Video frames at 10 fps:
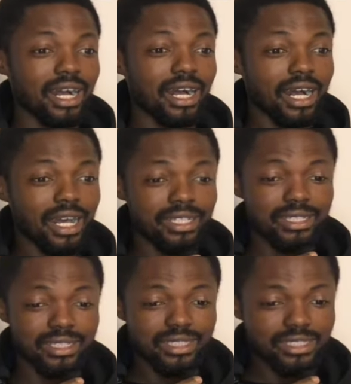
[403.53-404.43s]
I
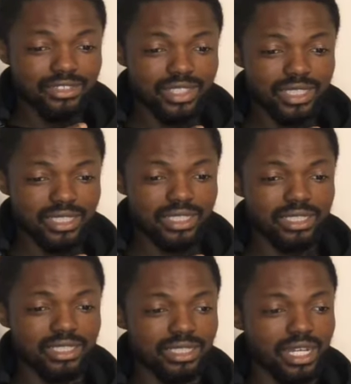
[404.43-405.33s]

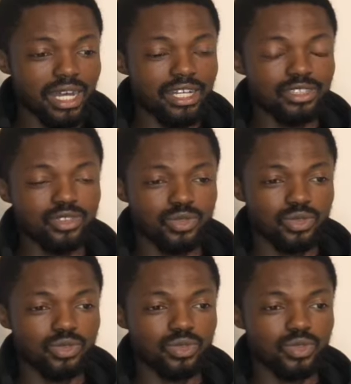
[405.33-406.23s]
literally had
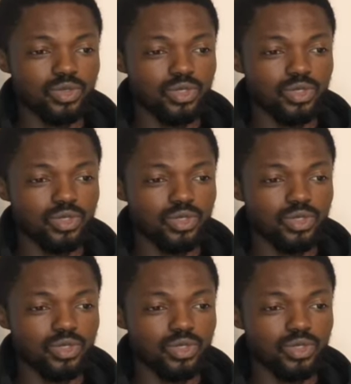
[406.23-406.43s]
to